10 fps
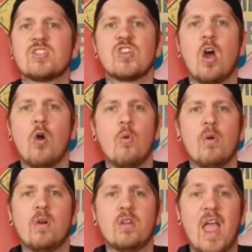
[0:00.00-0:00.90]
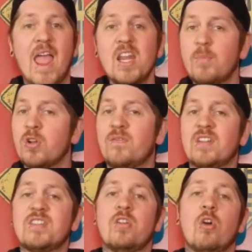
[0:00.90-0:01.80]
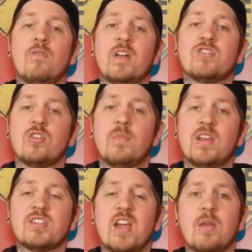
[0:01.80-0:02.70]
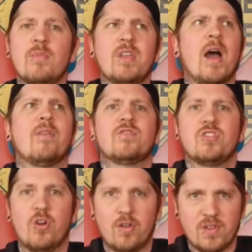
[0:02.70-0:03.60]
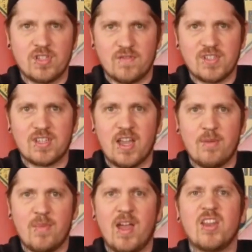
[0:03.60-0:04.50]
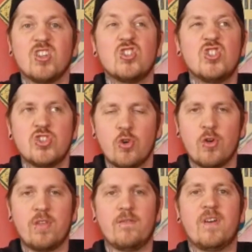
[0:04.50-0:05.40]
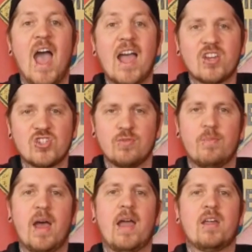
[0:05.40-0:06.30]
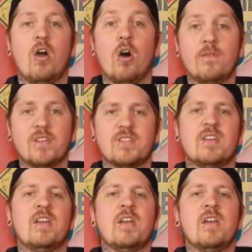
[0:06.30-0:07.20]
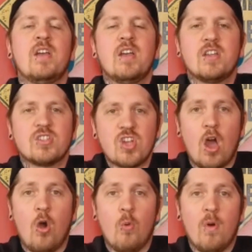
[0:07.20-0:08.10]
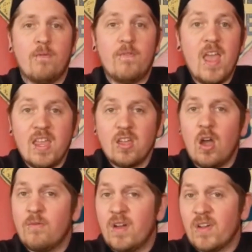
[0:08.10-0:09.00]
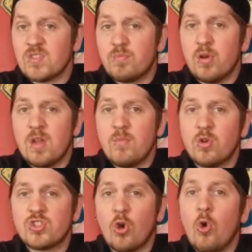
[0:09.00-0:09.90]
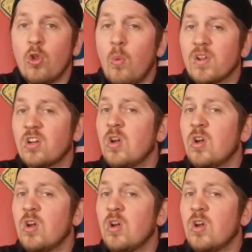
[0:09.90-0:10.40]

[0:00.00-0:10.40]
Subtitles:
So anybody that didn't like that turn-based game, you have to dive into this game and enjoy the action pack of it. So there you go. That's pretty much all I want.